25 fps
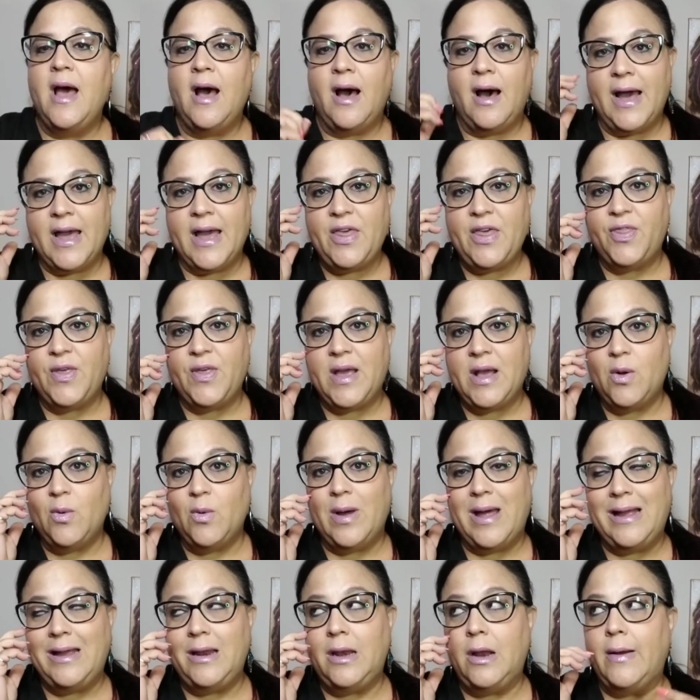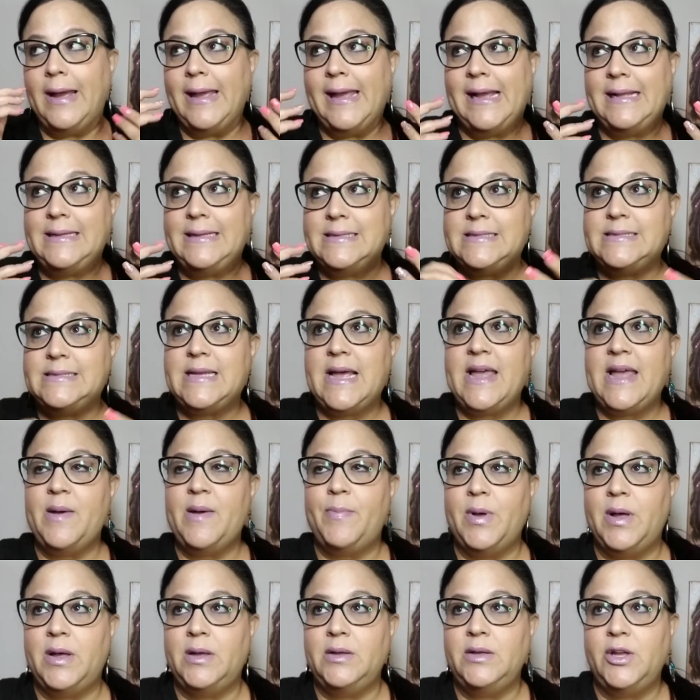I think, you know, I hate to say
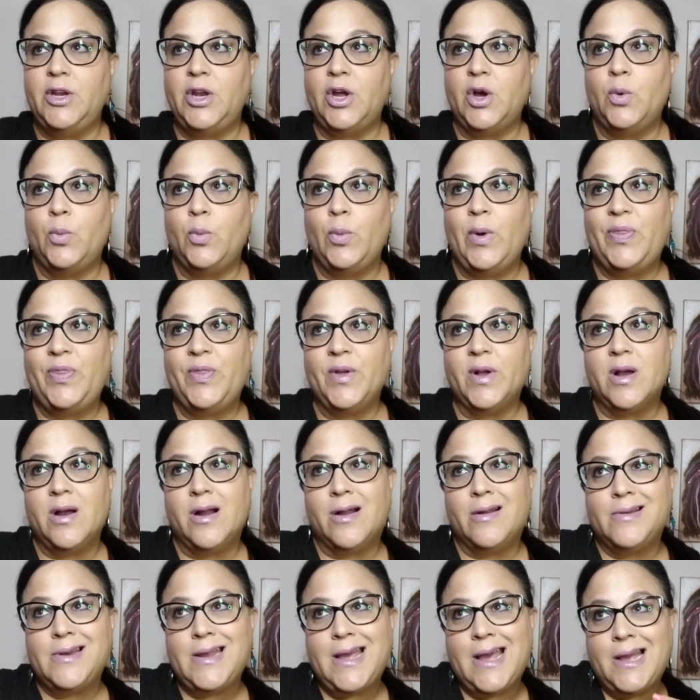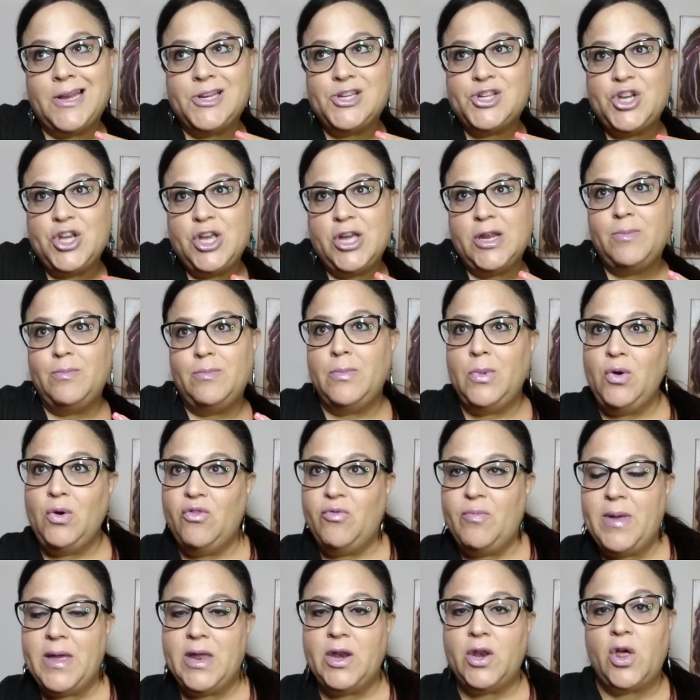it, but, you know, with the Kardashian
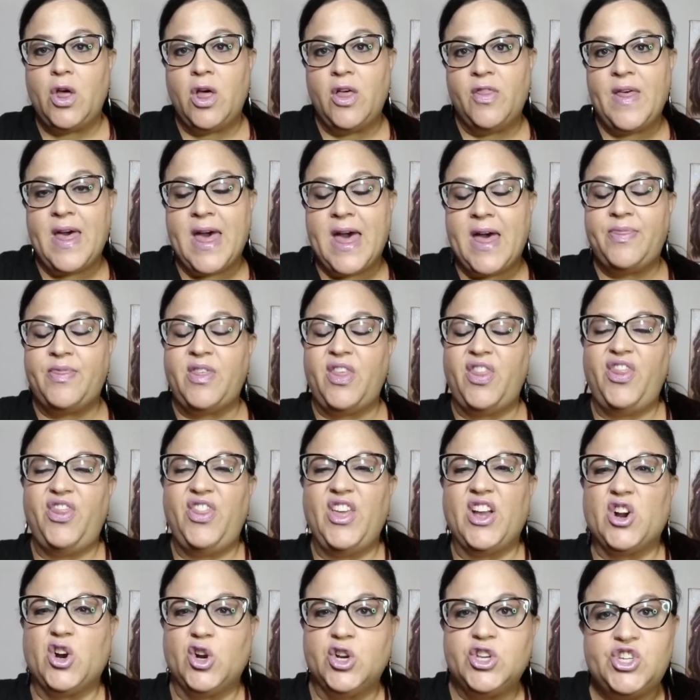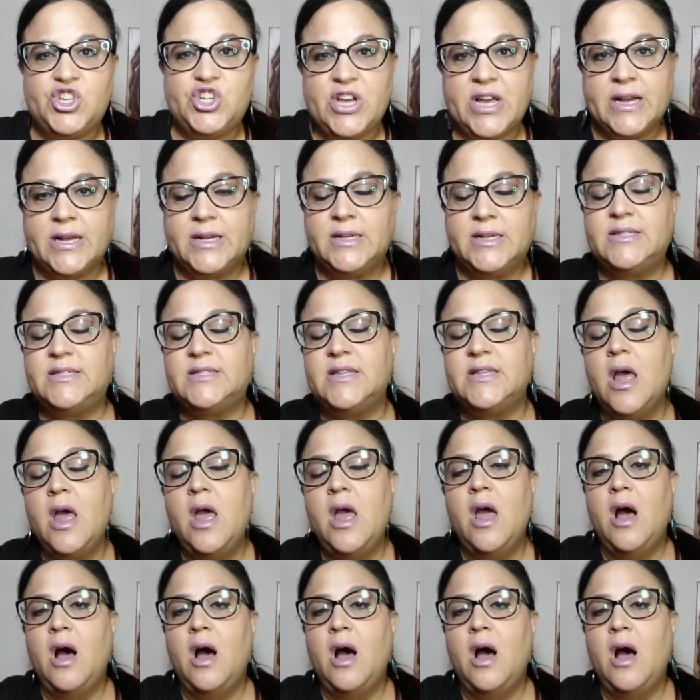movement and all that, the thicker chicks,